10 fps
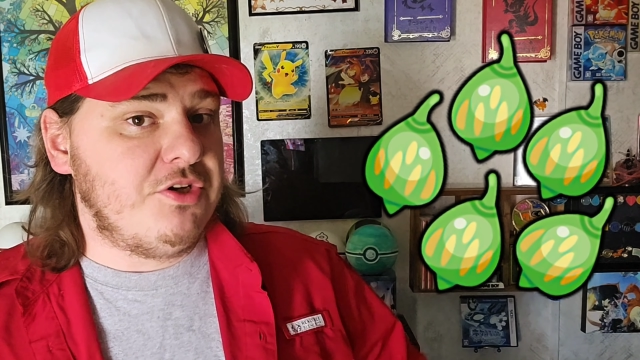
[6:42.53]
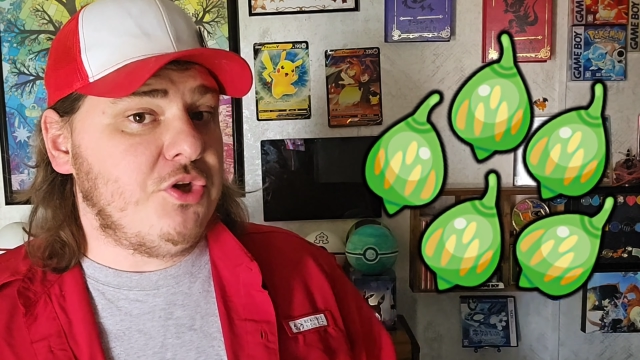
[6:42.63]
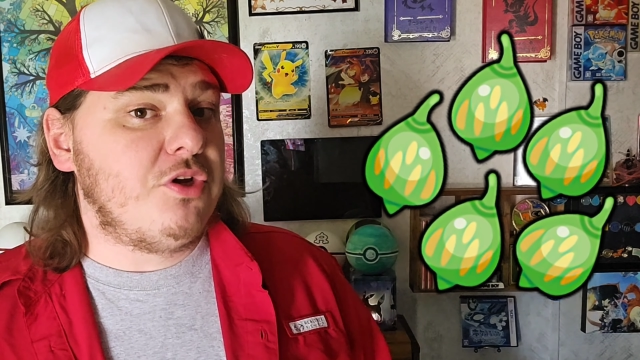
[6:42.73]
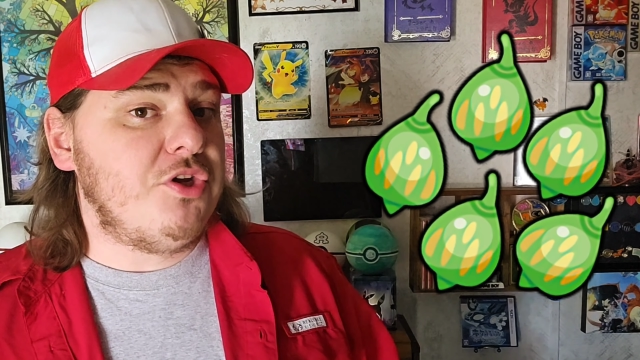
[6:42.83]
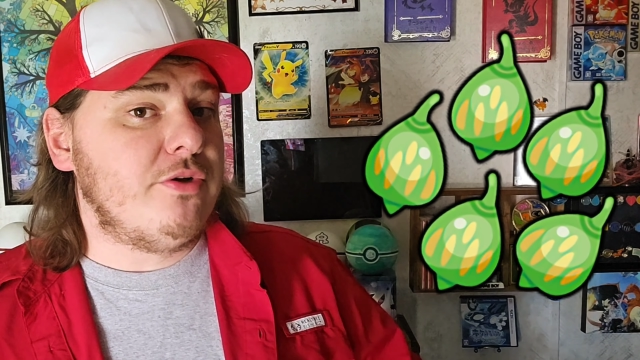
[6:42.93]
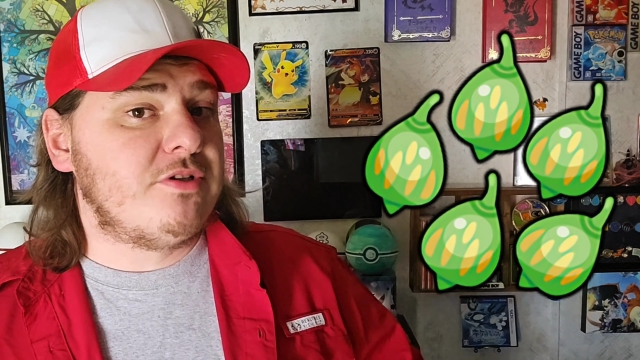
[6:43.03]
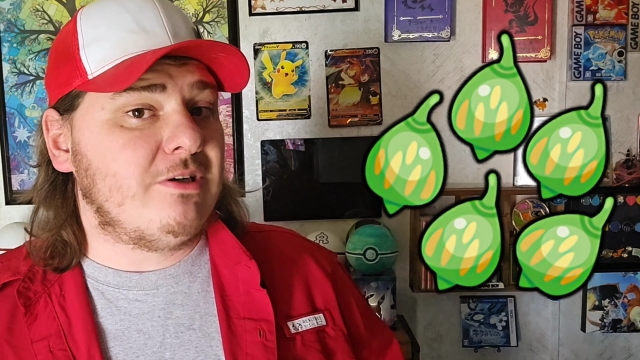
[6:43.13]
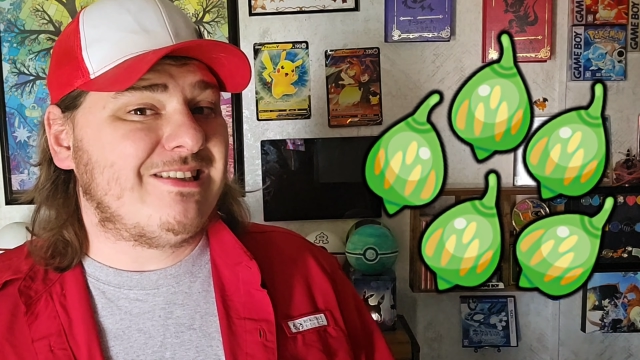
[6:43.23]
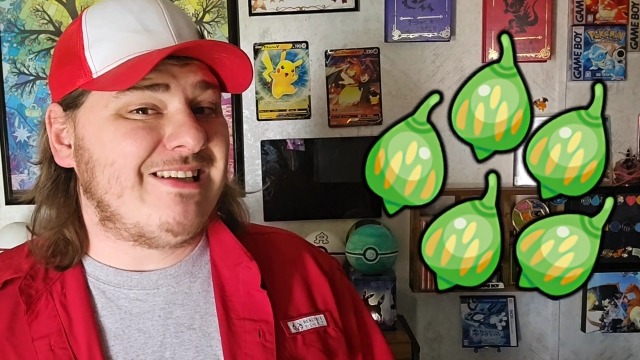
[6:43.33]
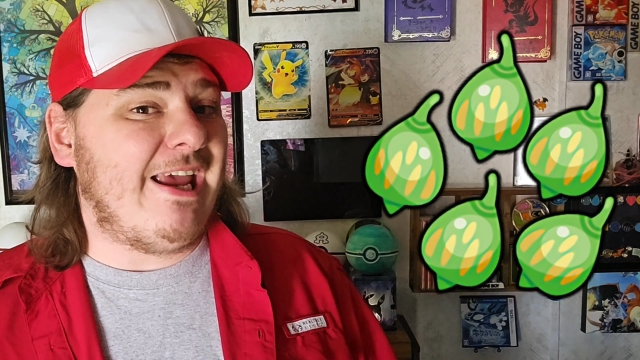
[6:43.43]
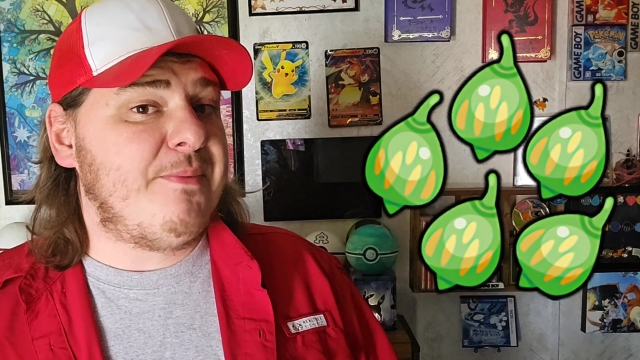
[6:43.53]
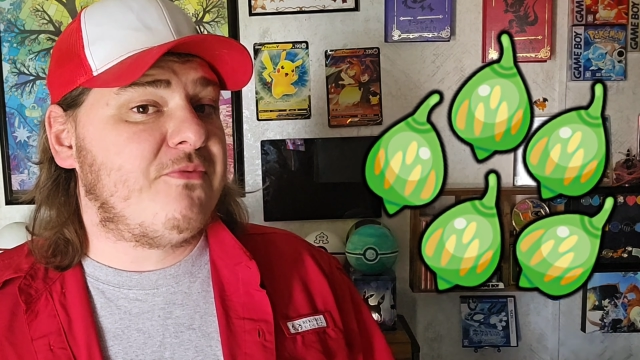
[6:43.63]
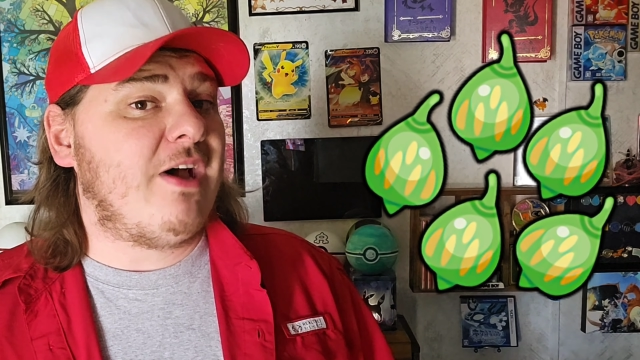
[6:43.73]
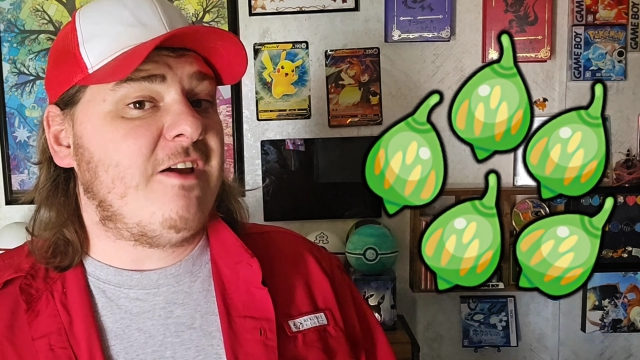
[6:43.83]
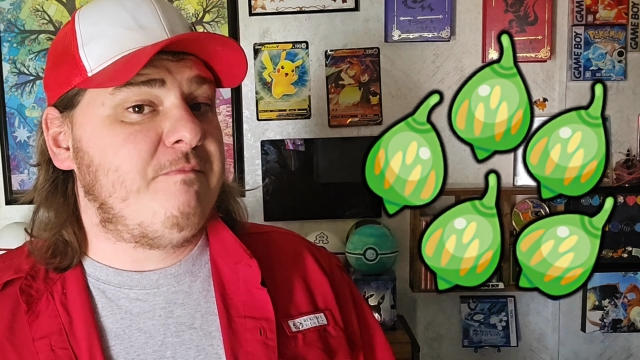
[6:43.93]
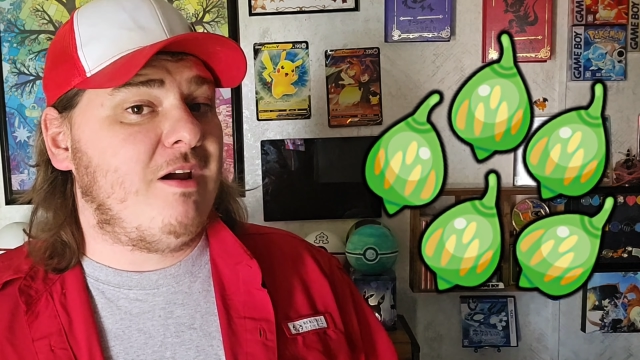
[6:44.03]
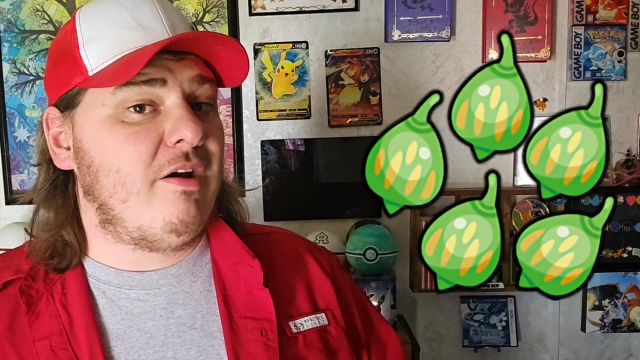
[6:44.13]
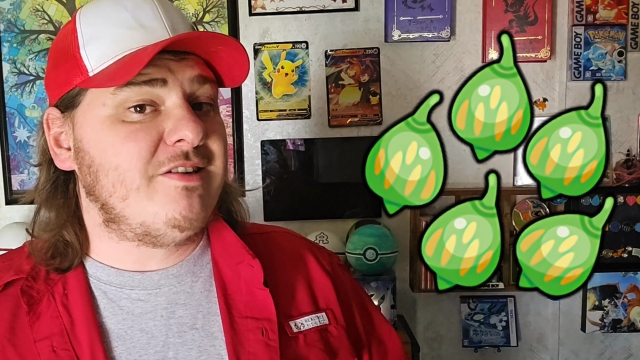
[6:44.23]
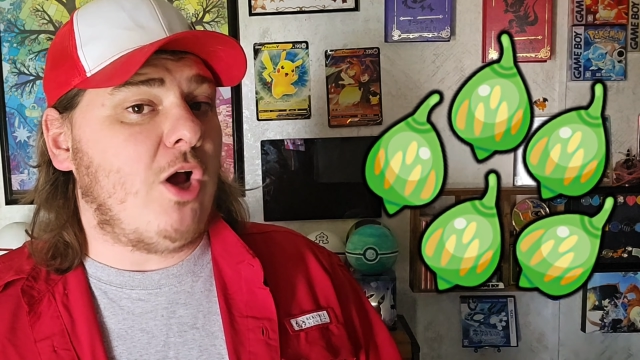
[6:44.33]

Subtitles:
you can use those same 5 berries